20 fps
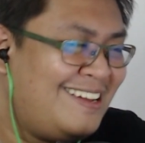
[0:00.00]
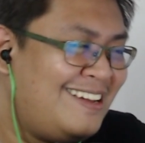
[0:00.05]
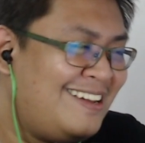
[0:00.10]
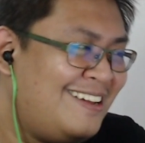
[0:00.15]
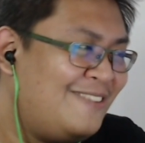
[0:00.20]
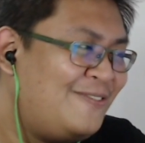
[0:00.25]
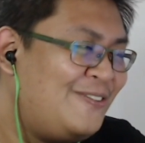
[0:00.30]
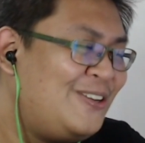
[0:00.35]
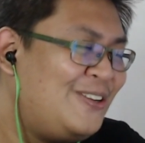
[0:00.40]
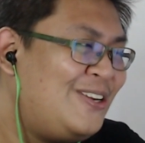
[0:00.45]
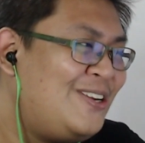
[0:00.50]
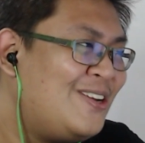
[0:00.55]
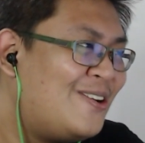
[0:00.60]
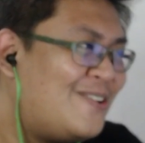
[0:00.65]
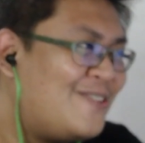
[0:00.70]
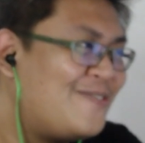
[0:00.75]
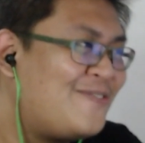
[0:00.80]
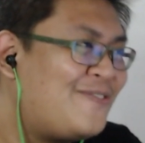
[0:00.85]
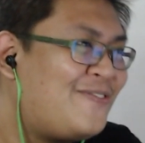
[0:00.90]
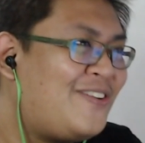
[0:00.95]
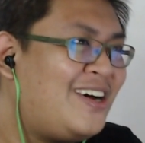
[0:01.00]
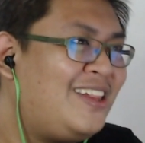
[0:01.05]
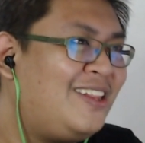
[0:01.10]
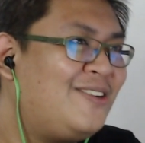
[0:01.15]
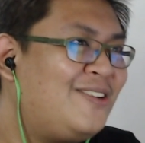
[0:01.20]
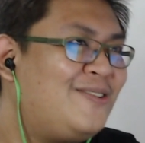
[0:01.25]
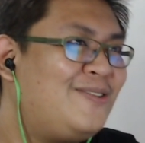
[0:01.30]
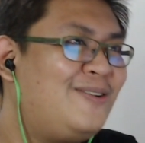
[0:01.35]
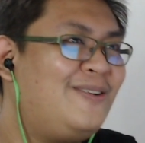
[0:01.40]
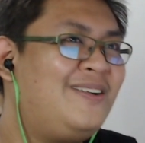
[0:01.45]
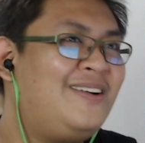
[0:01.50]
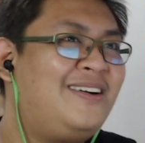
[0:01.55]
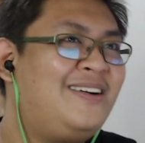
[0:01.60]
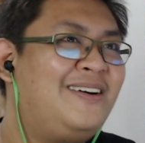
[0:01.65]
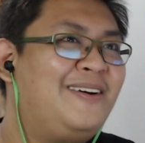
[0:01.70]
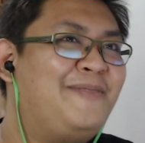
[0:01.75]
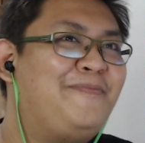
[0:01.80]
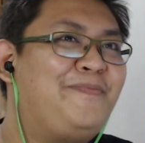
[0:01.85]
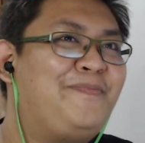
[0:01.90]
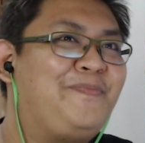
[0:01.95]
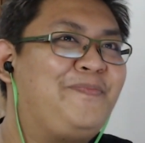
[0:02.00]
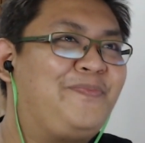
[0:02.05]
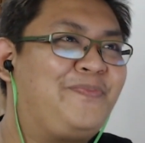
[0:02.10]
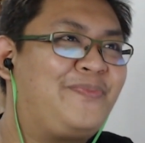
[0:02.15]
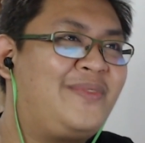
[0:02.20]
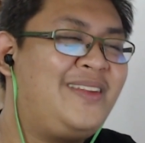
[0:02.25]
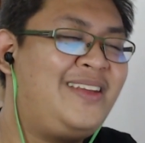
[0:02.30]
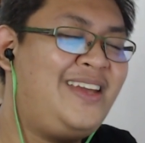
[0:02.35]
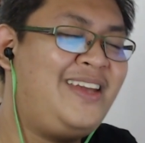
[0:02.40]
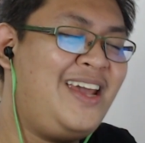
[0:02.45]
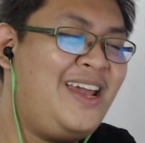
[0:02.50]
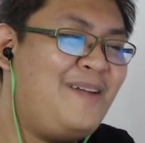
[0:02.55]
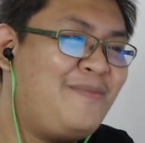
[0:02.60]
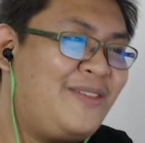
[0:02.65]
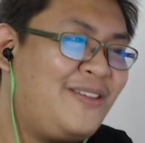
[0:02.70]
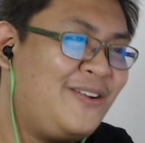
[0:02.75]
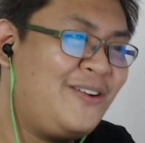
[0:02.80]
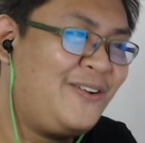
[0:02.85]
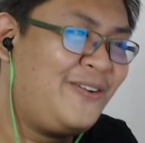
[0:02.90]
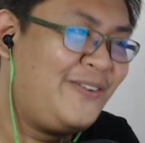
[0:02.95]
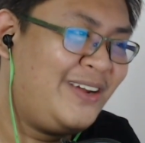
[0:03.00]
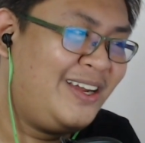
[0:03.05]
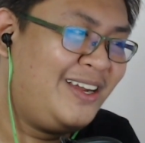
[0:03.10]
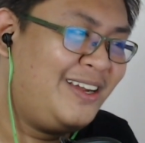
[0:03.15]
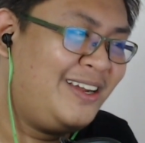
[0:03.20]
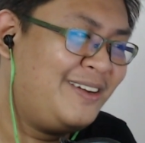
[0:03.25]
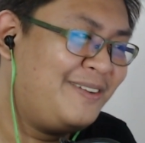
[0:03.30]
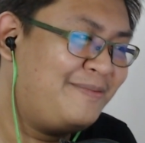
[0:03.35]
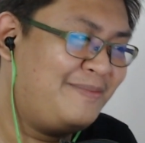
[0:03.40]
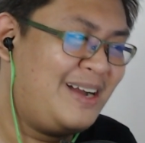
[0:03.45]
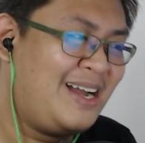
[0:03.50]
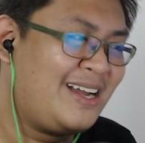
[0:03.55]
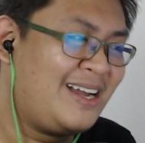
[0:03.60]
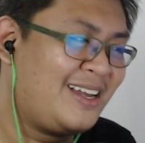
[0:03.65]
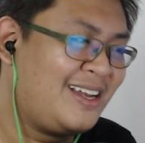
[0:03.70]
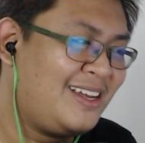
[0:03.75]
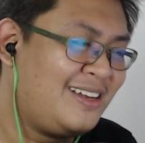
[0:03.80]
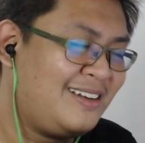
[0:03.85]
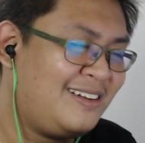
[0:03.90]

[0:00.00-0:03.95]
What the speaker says: If you don't follow game theory back,